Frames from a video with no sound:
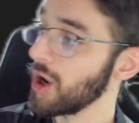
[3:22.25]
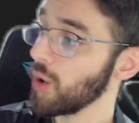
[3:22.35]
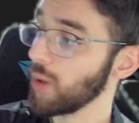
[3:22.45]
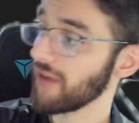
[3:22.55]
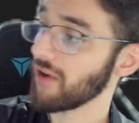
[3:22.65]

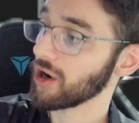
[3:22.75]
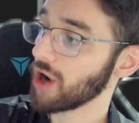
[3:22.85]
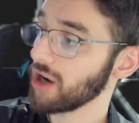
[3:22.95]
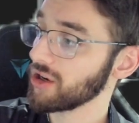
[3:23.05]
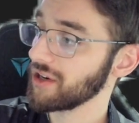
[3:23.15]
We have our
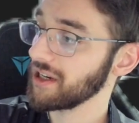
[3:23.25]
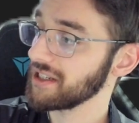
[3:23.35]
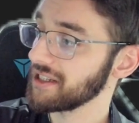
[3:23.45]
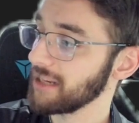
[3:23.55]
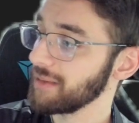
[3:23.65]

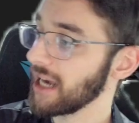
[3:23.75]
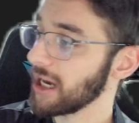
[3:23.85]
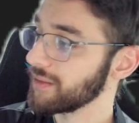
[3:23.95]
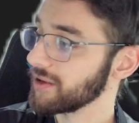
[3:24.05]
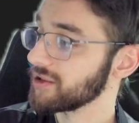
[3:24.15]
concrete DB
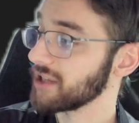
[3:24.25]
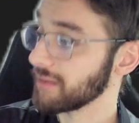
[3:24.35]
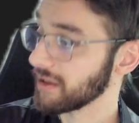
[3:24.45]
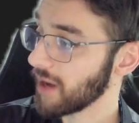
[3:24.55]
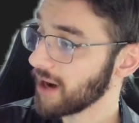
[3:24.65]
helpers,
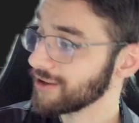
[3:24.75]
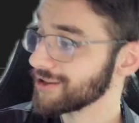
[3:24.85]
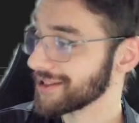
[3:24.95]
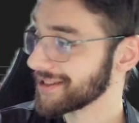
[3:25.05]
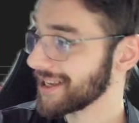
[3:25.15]
DB models,
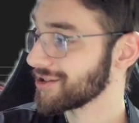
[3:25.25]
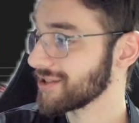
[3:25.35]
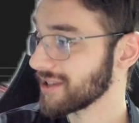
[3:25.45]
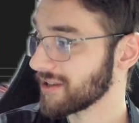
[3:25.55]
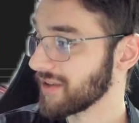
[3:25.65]

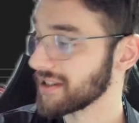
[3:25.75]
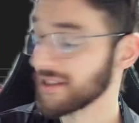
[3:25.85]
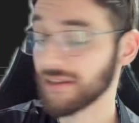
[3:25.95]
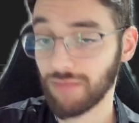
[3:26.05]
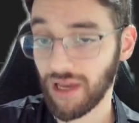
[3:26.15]
extensions, interfaces,
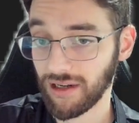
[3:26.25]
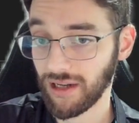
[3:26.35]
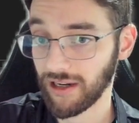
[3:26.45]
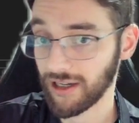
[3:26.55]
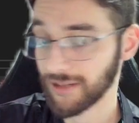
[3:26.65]
and metadata.